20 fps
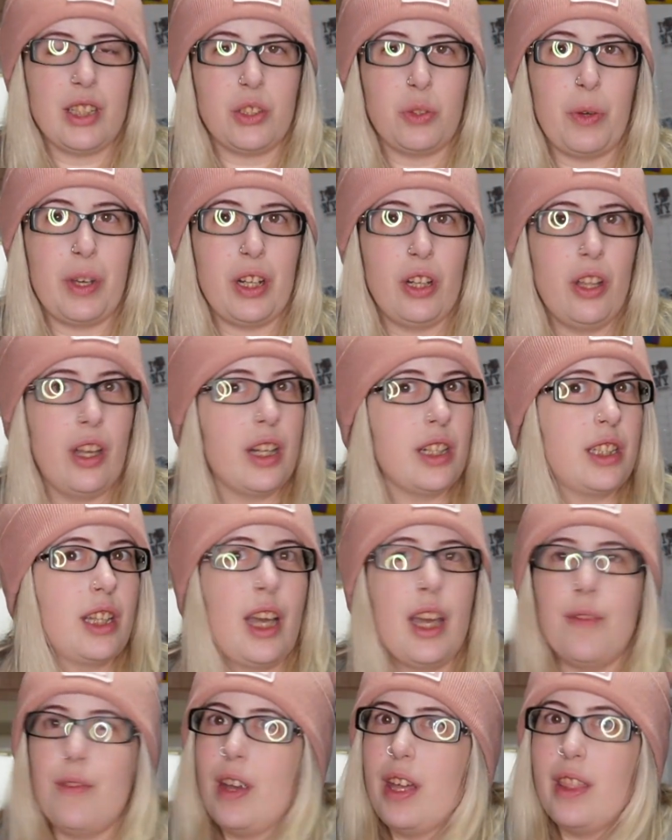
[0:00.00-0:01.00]
quite a lot of
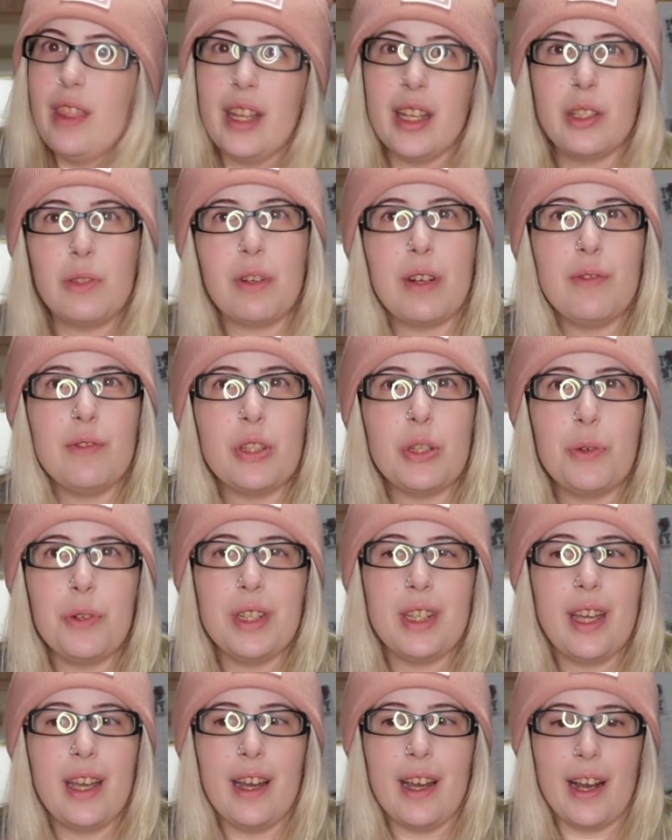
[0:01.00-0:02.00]
time, and that's what I'm doing
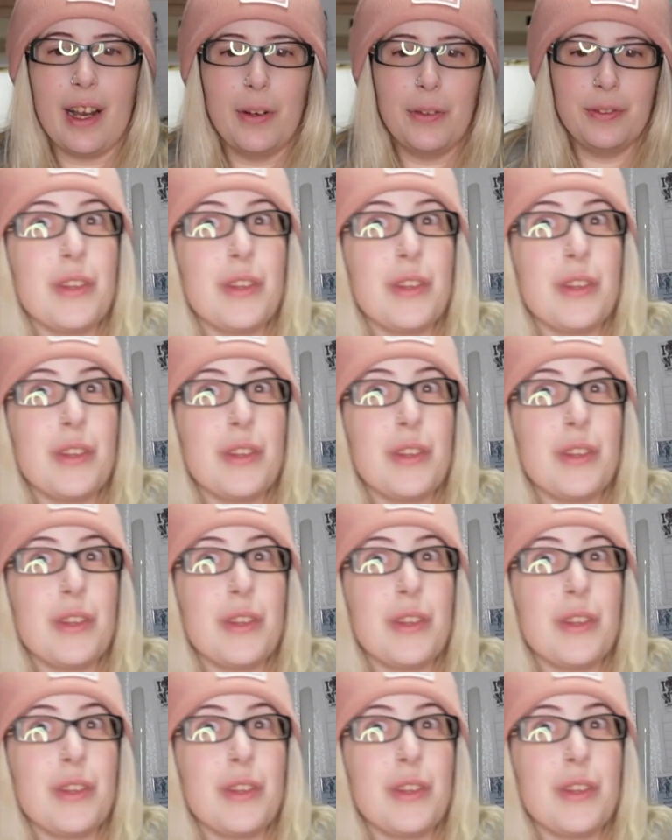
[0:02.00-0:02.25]
now.